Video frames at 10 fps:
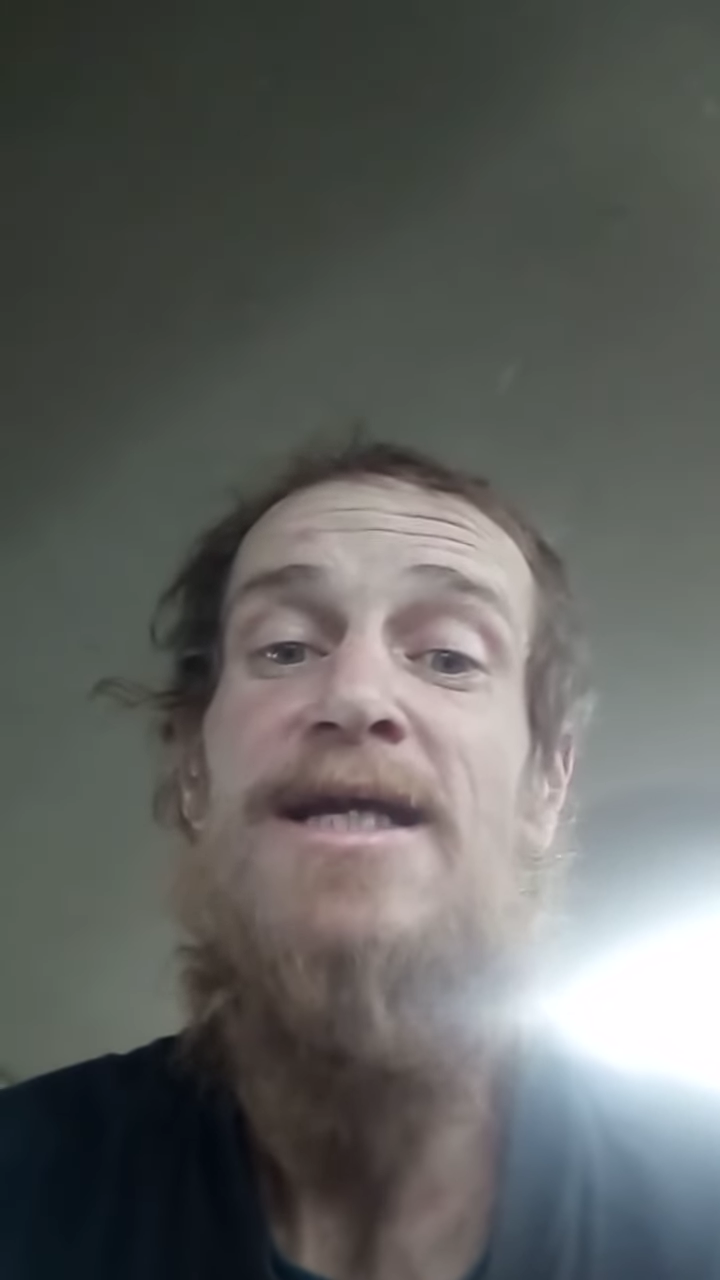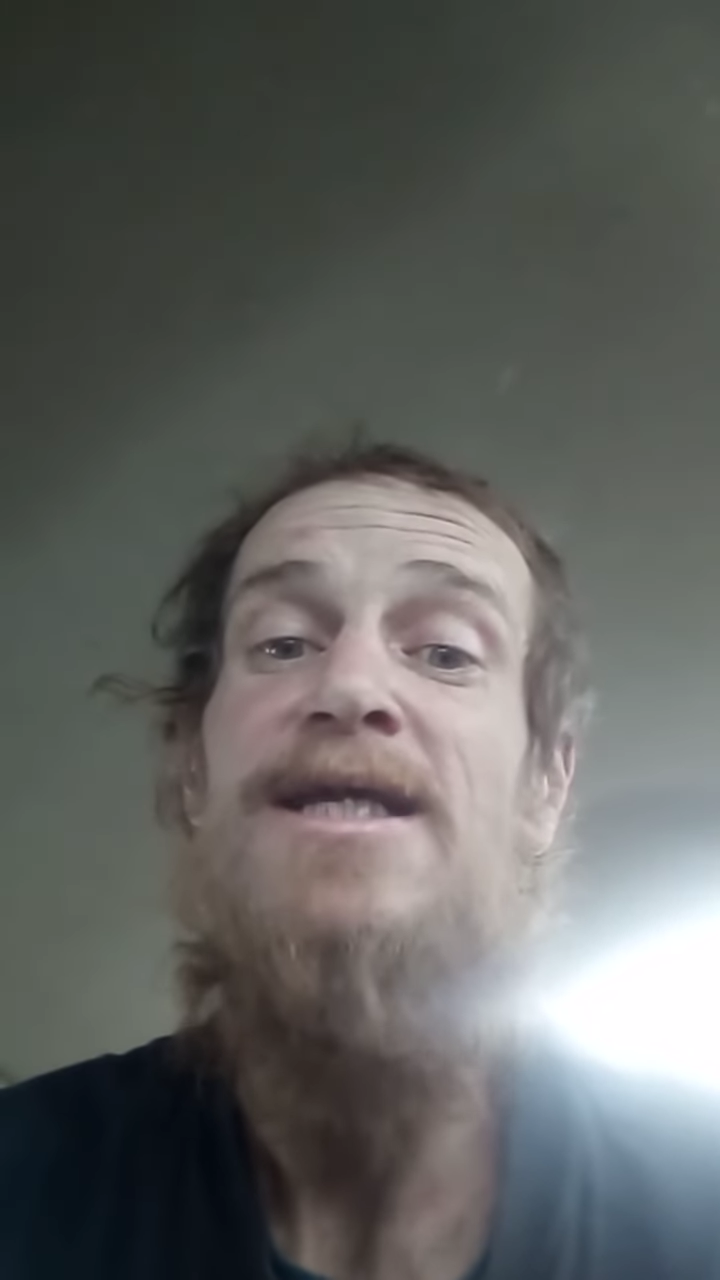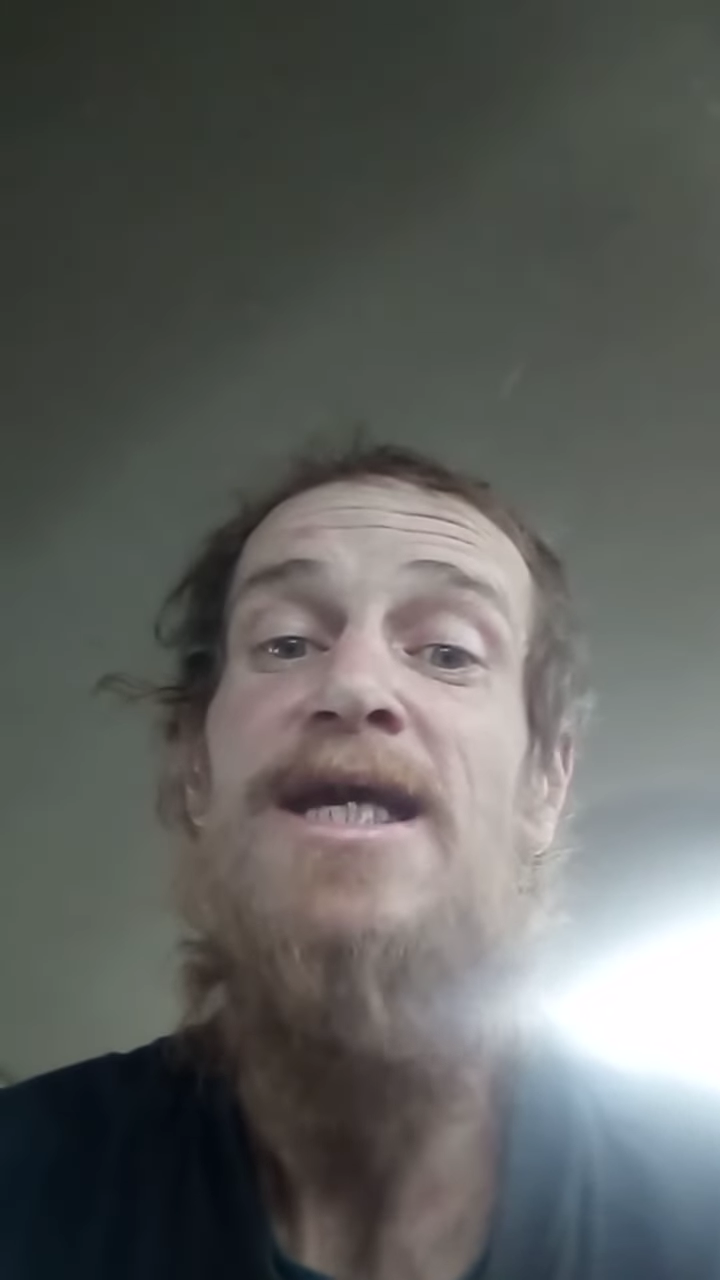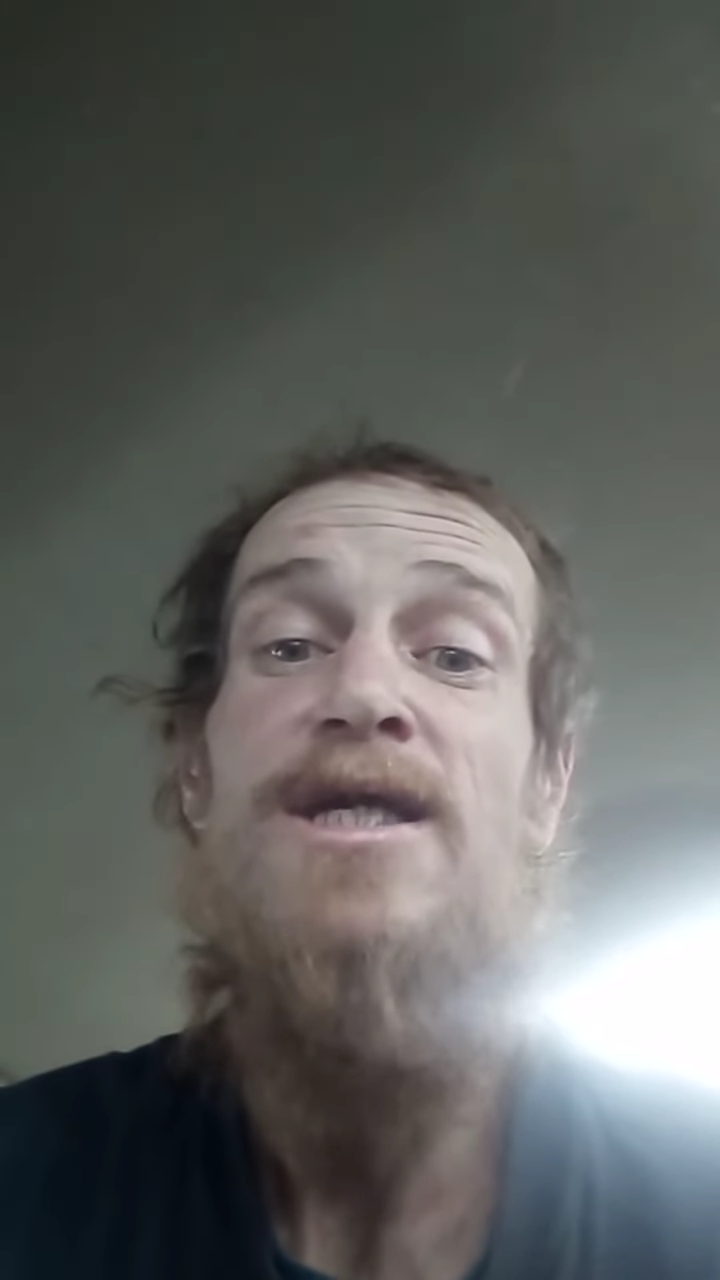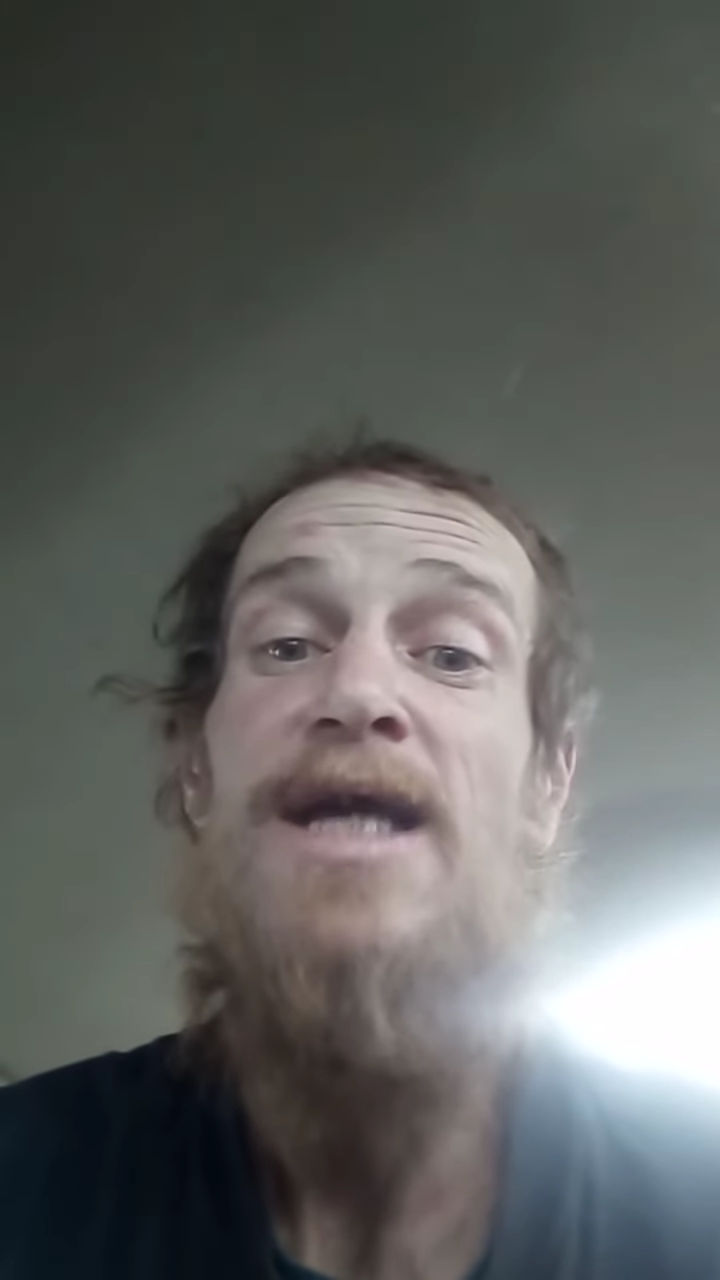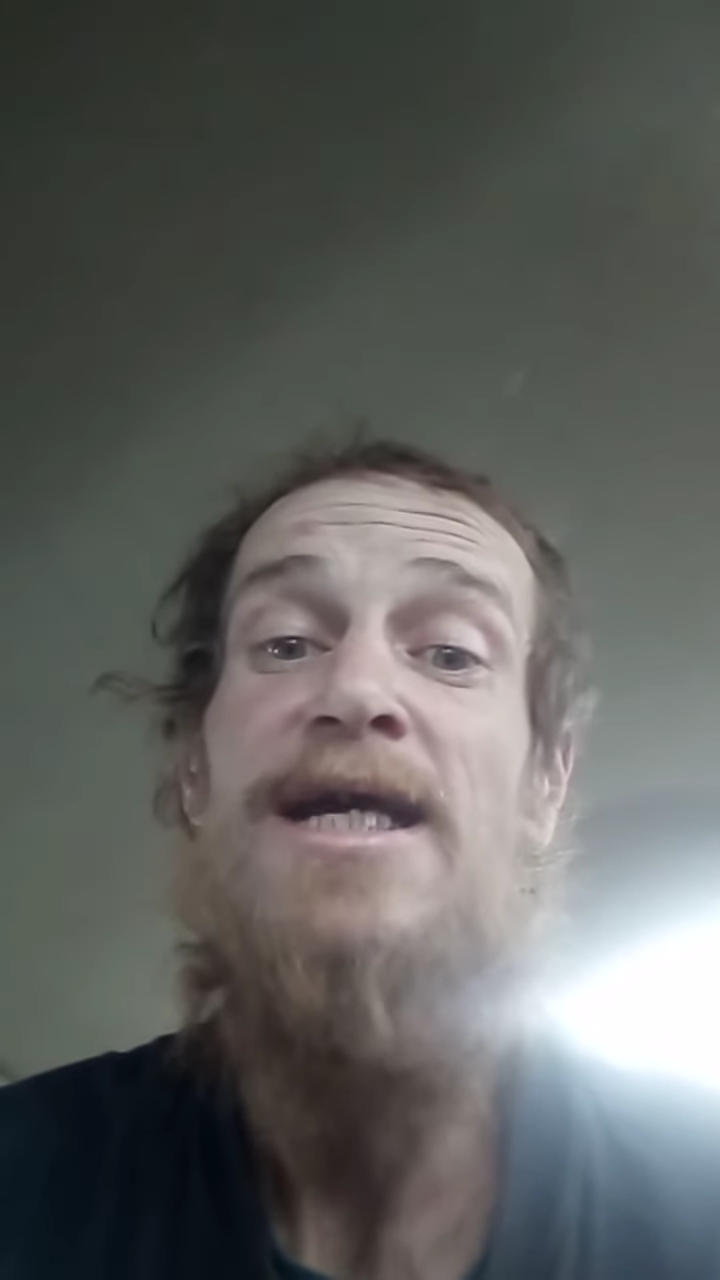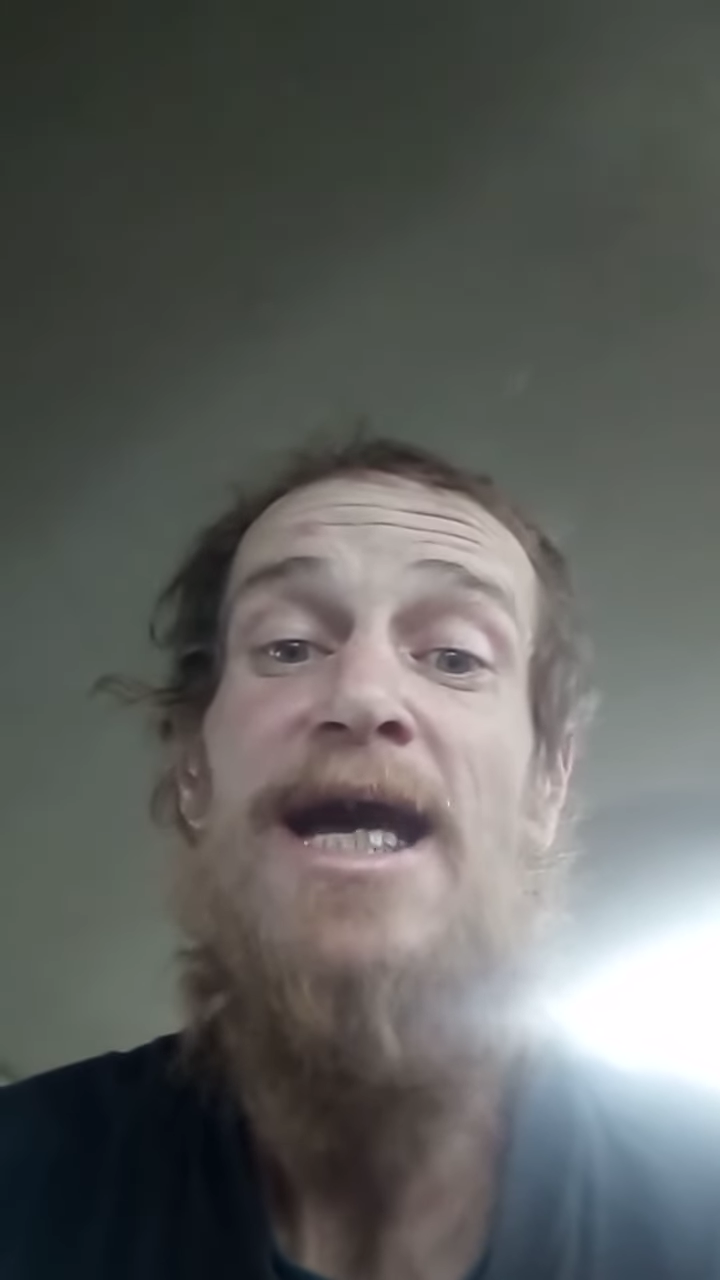the TJ